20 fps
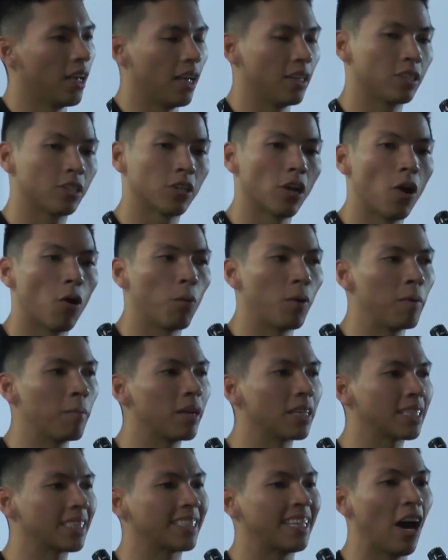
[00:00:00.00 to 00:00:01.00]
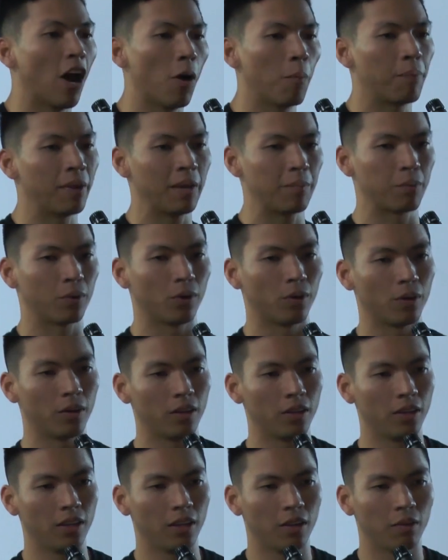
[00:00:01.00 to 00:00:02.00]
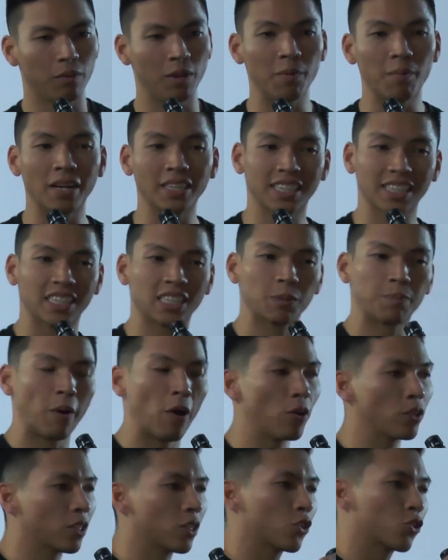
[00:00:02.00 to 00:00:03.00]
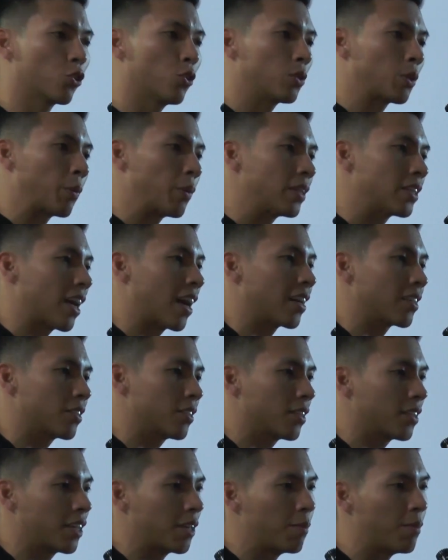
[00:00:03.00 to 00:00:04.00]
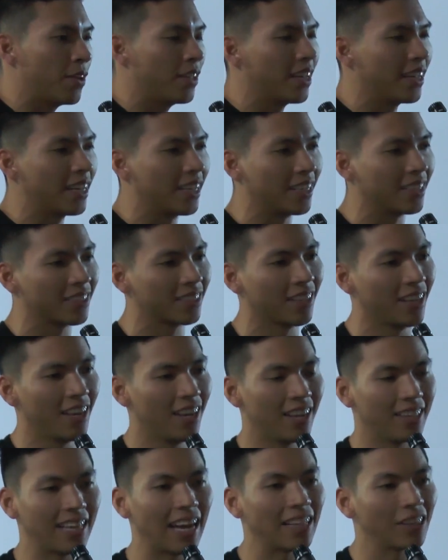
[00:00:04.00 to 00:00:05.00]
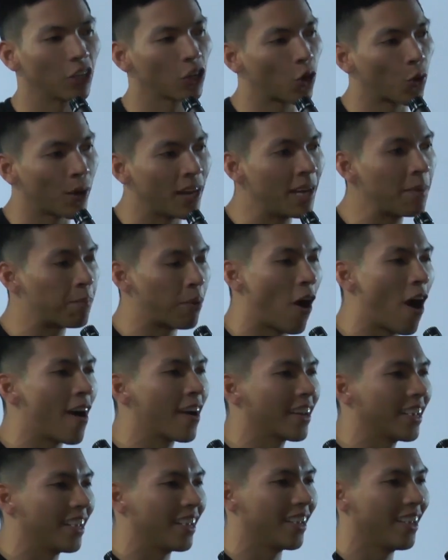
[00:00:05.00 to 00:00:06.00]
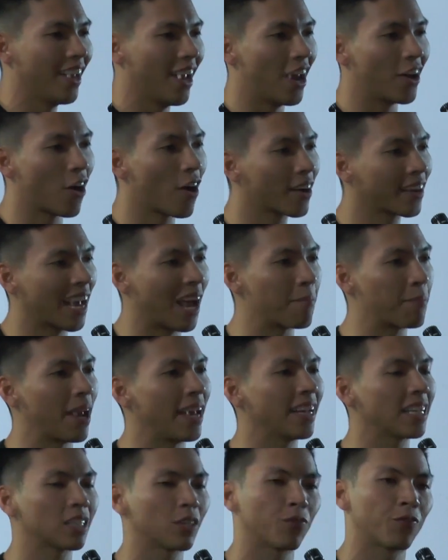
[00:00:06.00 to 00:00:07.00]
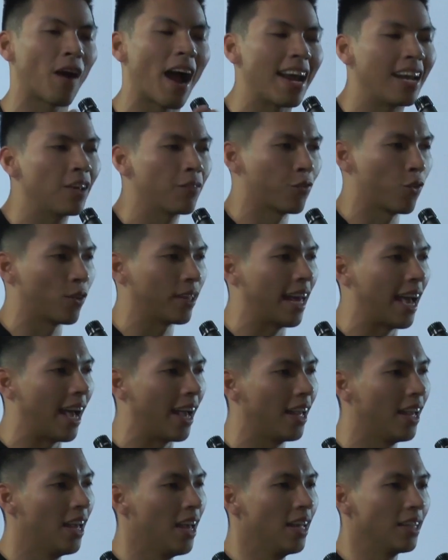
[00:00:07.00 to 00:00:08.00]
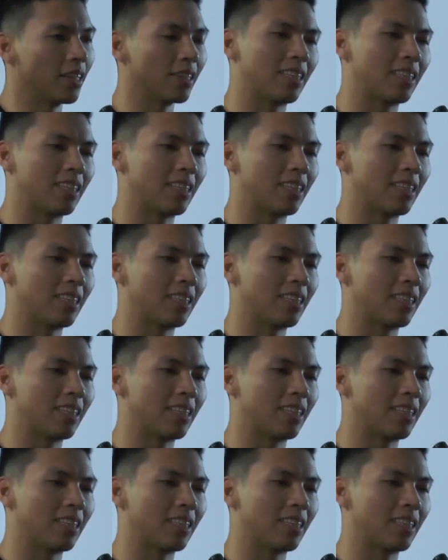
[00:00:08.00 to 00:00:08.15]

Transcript: And so we must tell people, we must expose the truth when we talk to the communities, that the Green Party and our campaign is fighting for that.